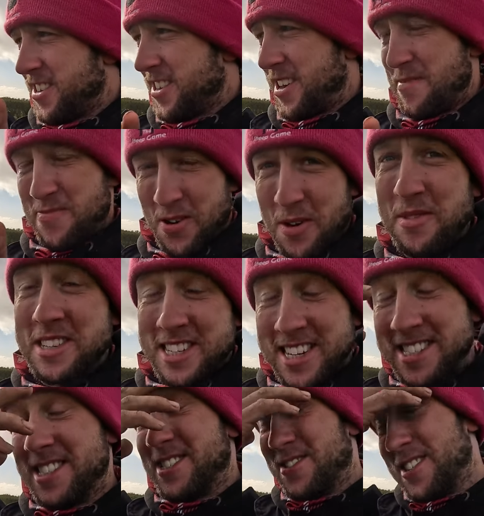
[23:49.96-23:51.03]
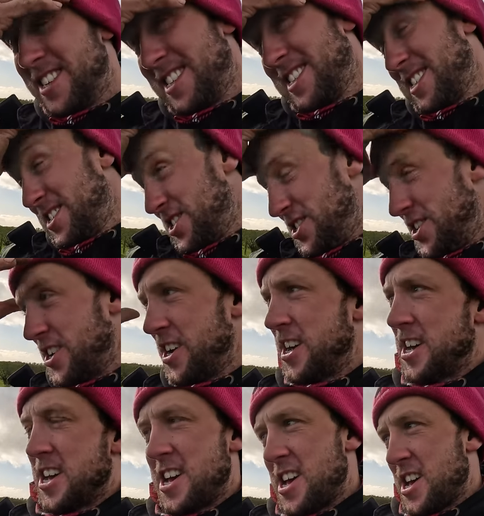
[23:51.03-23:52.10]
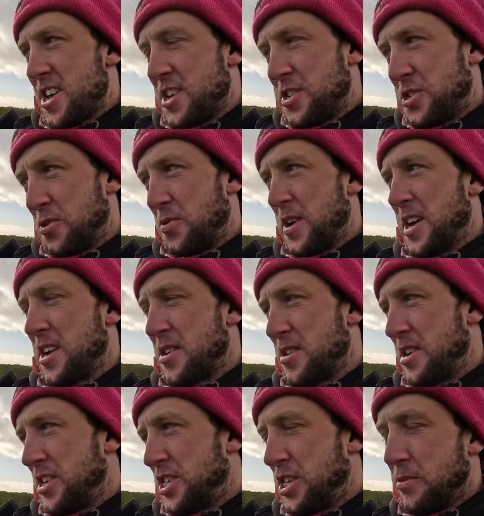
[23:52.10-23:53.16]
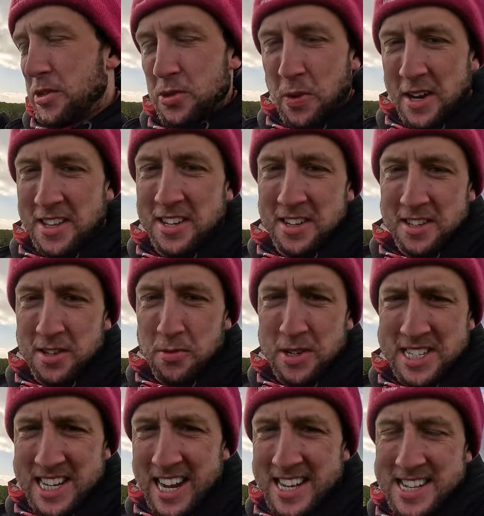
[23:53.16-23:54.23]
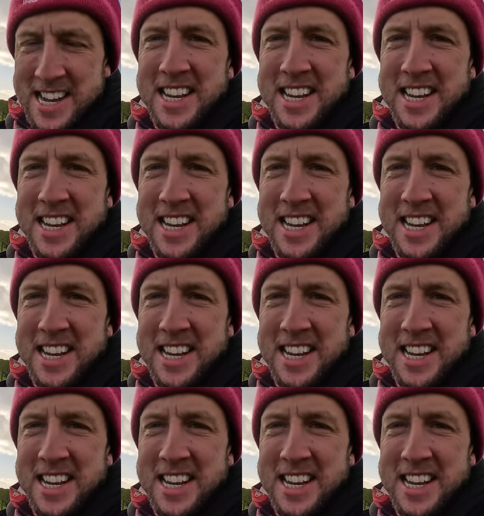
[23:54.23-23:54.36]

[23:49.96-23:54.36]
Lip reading: And I promise this is honestly true. So where she was wintered, we scanned